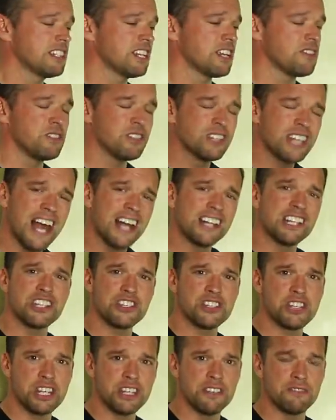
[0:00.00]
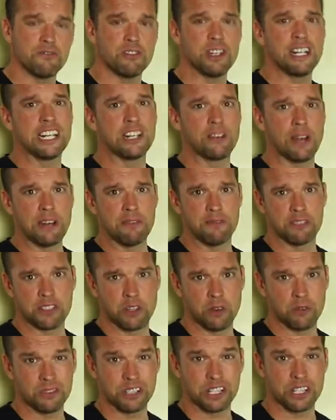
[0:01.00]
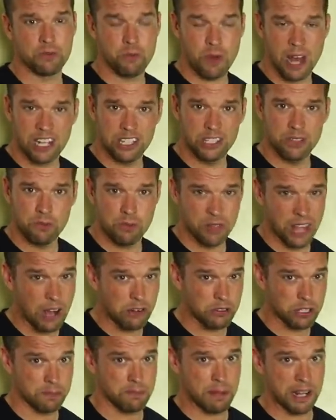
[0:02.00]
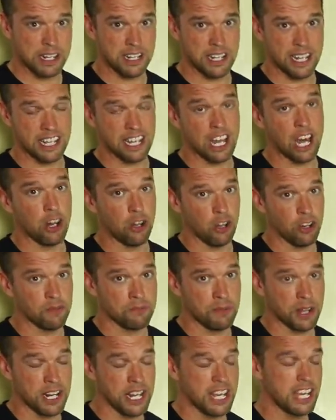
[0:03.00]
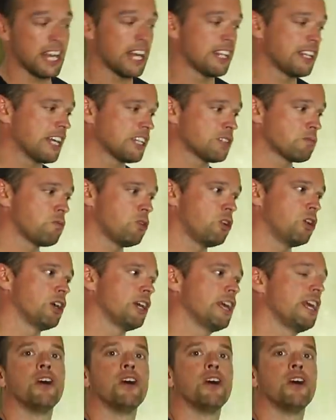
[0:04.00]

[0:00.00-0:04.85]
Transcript: You know, you can achieve really great results as well without spending a lot of money, and that's why